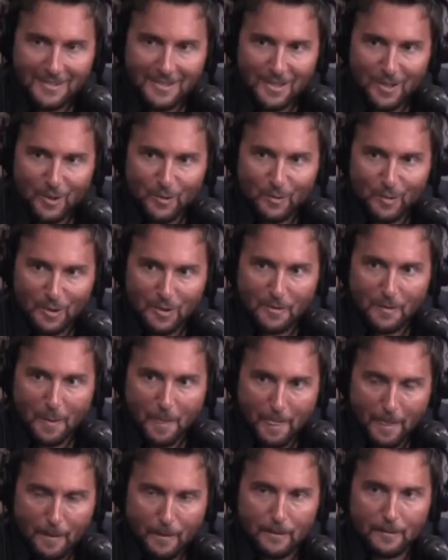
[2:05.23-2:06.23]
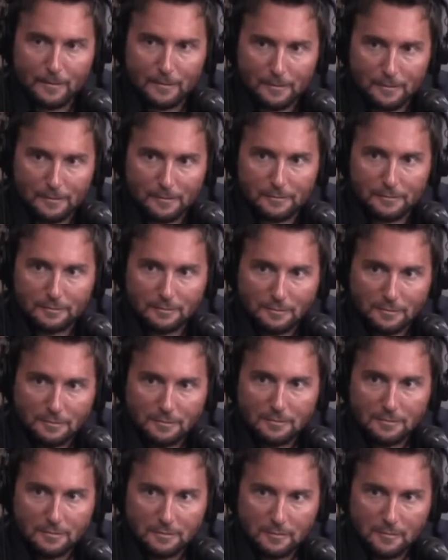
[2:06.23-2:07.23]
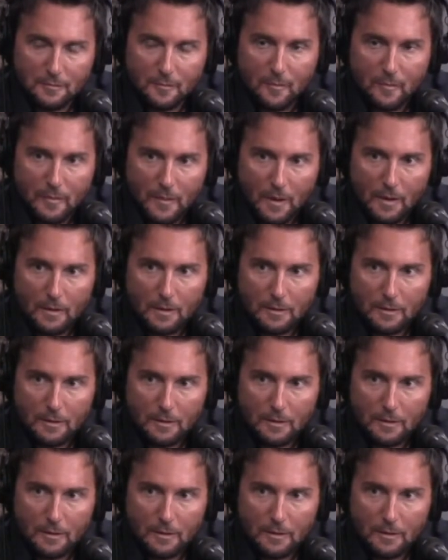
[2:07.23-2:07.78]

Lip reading: different kinds of marijuana depending on